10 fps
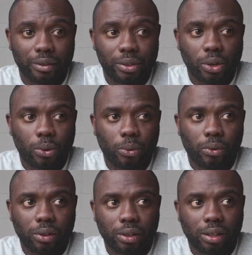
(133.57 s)
So
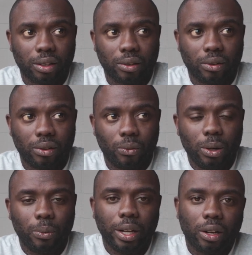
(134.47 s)

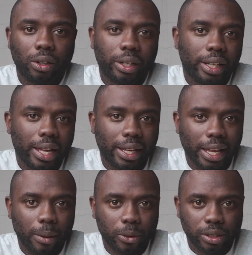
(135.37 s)
when we are looking at
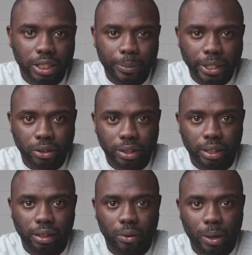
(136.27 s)
cameras,
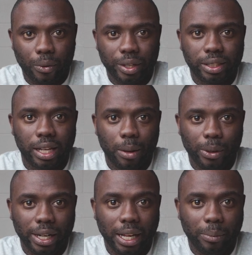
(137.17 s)
especially around this time
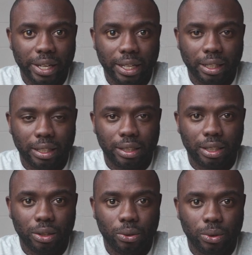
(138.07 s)
when NAB is
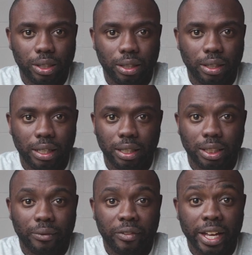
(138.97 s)
huge and
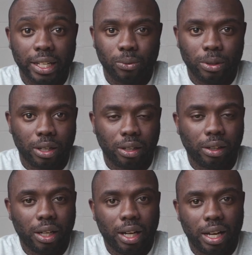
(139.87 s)
it's in Vegas when they're
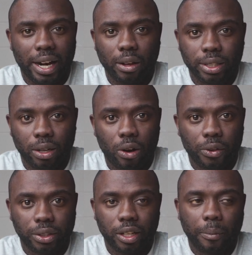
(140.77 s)
announcing all
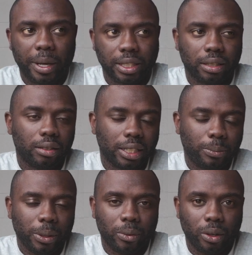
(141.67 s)
their stuff, because let's
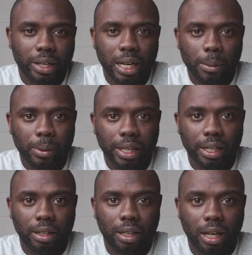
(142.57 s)
be real, NAB
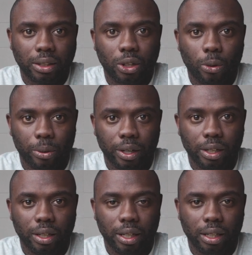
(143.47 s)
in October
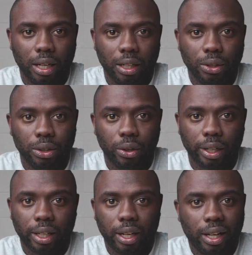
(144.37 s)
in New
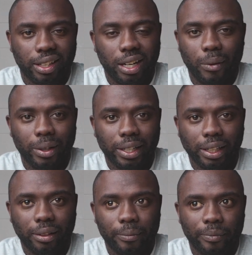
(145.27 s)
York, they're not really